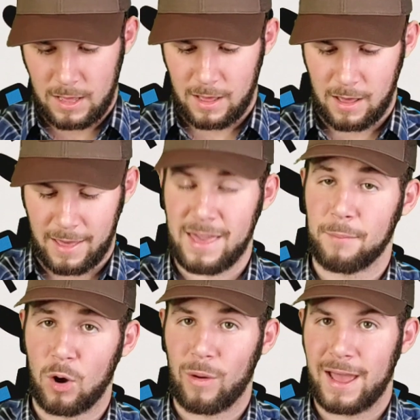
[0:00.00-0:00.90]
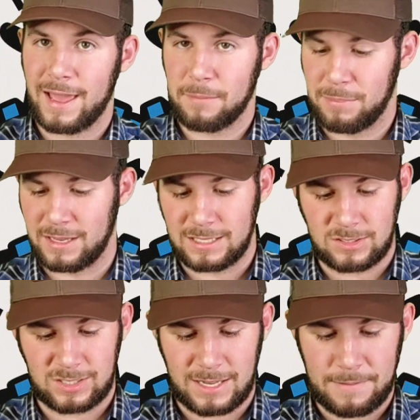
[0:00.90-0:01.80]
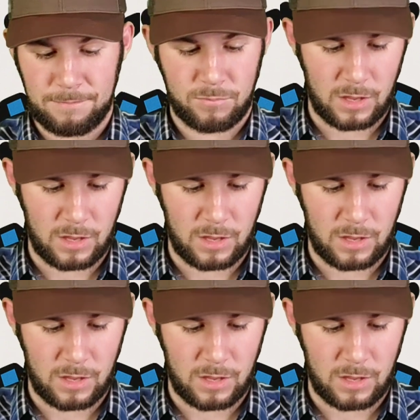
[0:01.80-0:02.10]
MOA BDC.